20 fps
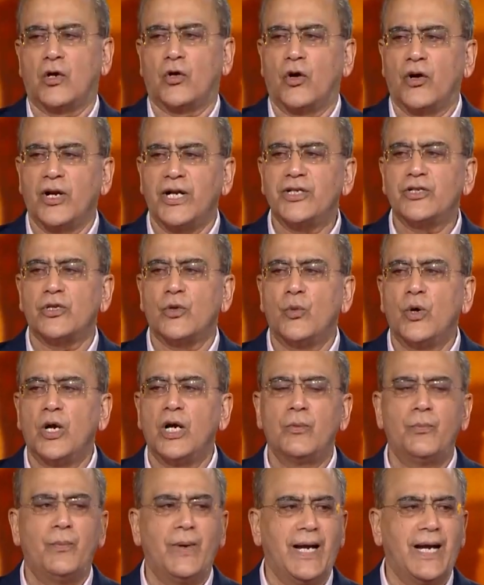According to the
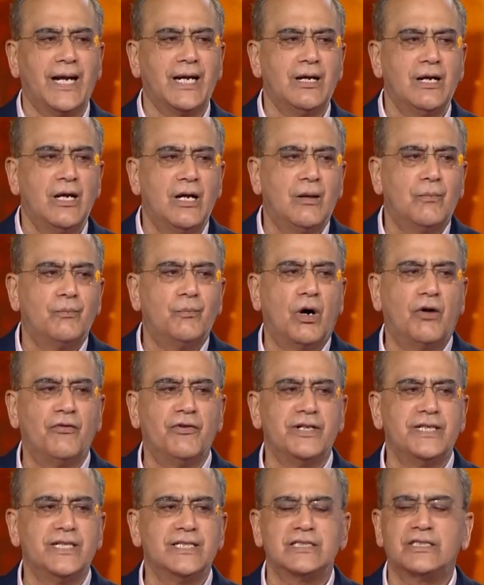World Bank,
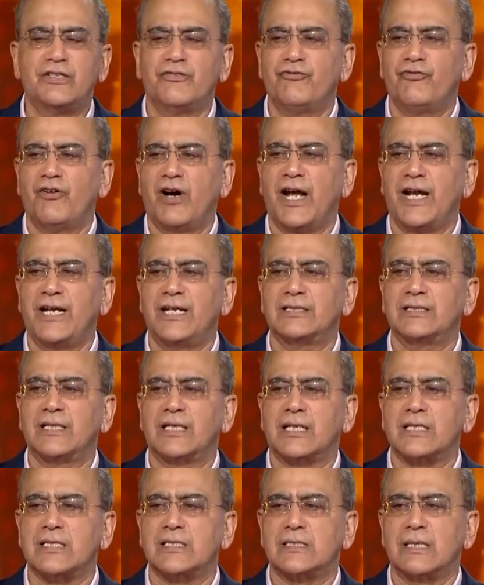poverty is defined as
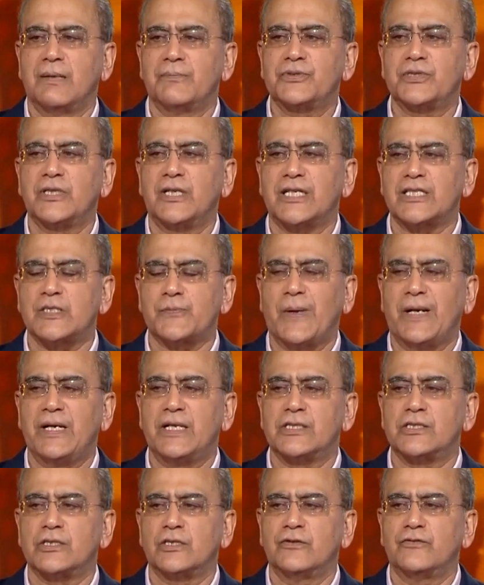a consumption
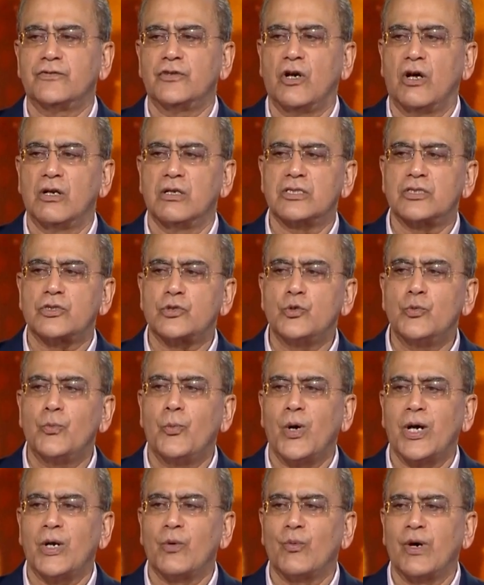expenditure of
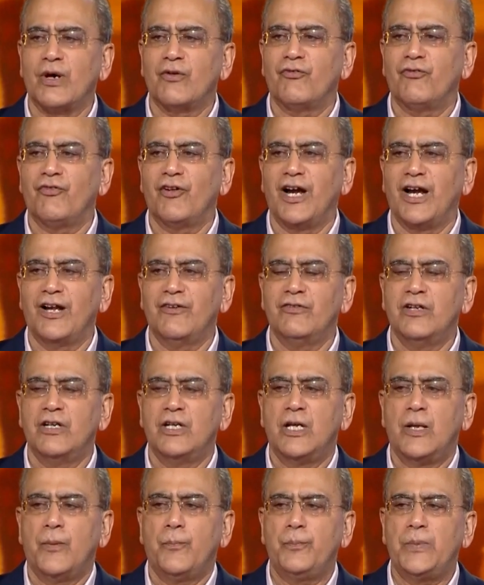$2.15